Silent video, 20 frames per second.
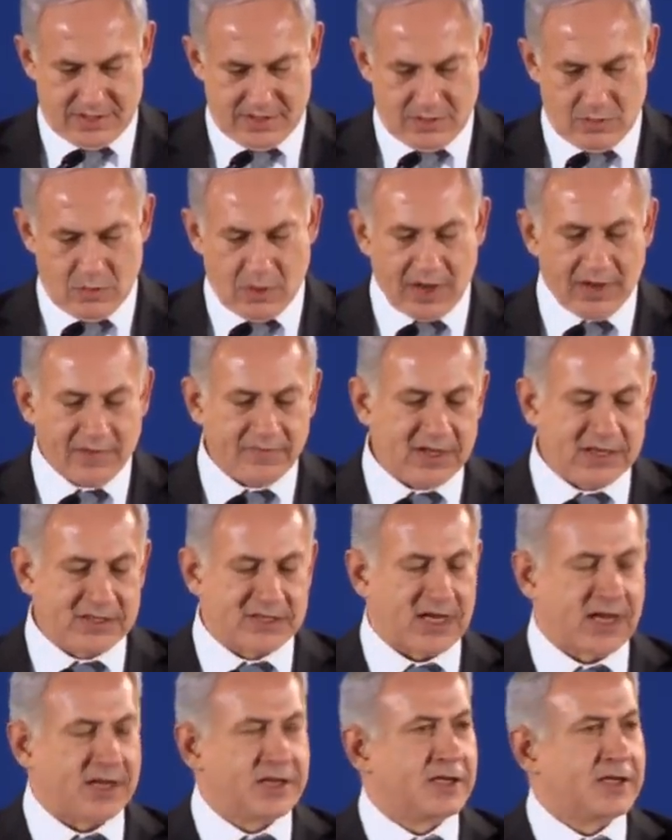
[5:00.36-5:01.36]
One of
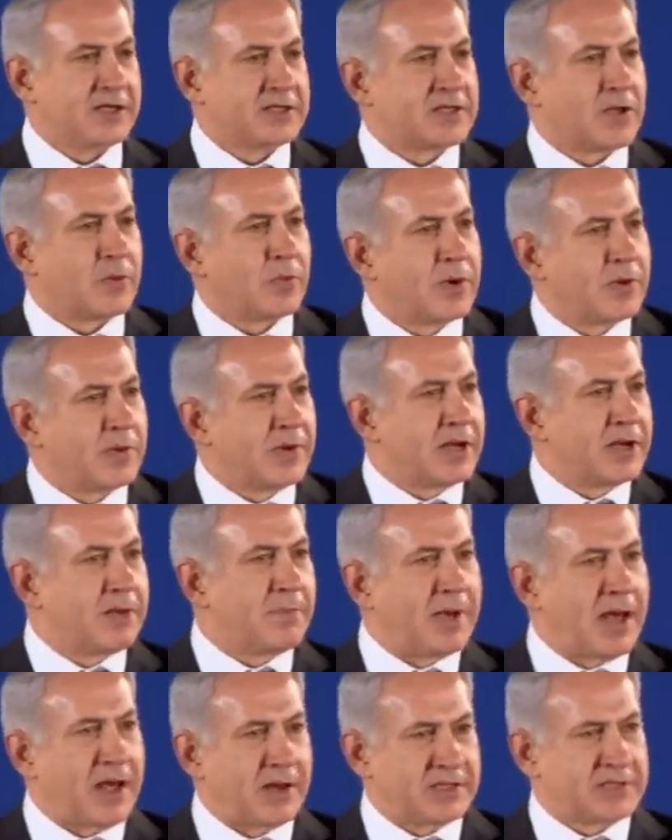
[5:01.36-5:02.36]
these ideas that we read
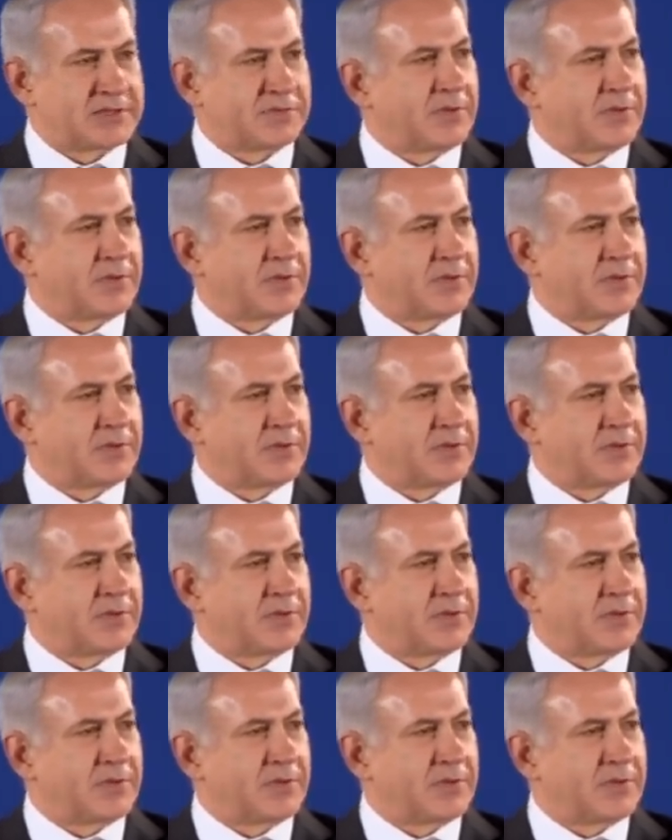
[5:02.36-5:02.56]
about is